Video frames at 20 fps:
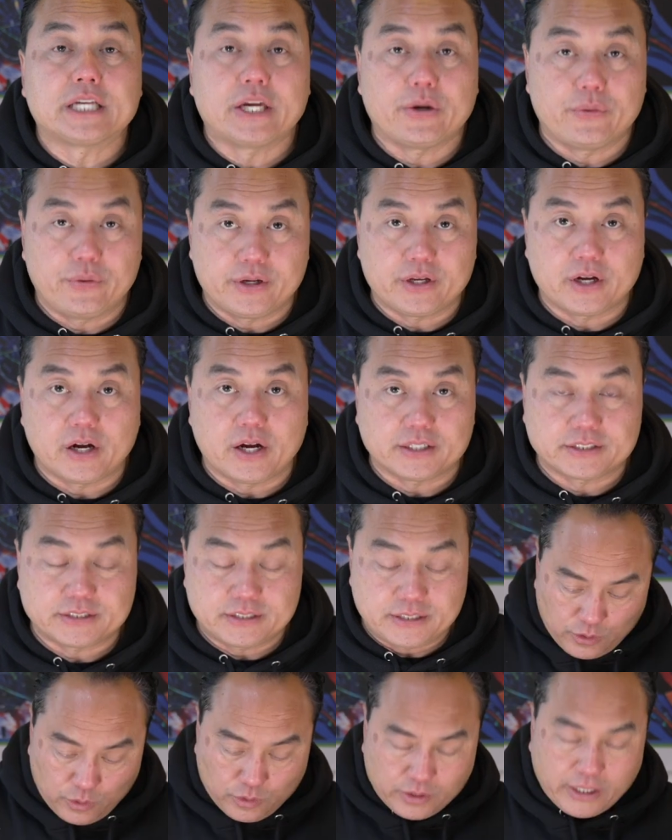carry
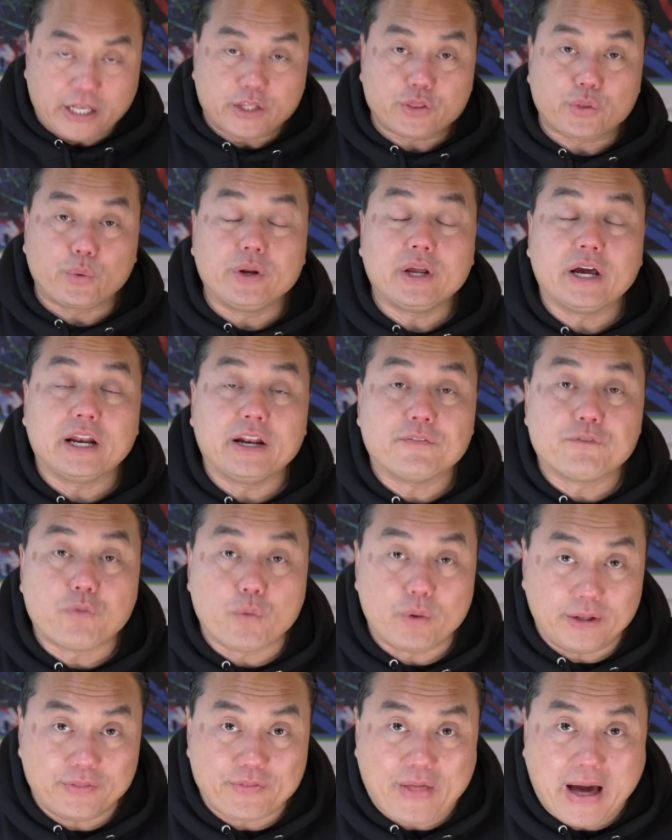costs. You take
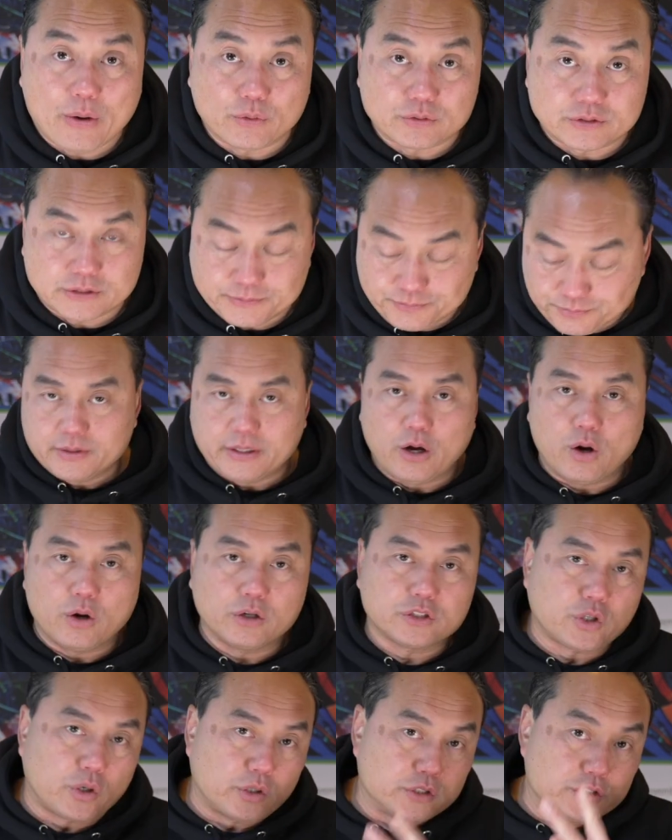$340,000. They
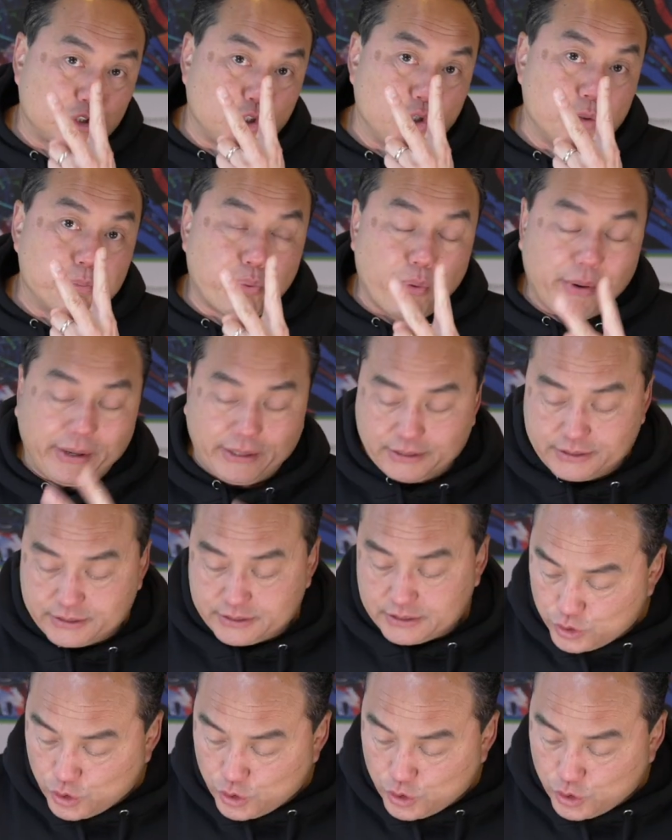always charge 2 points.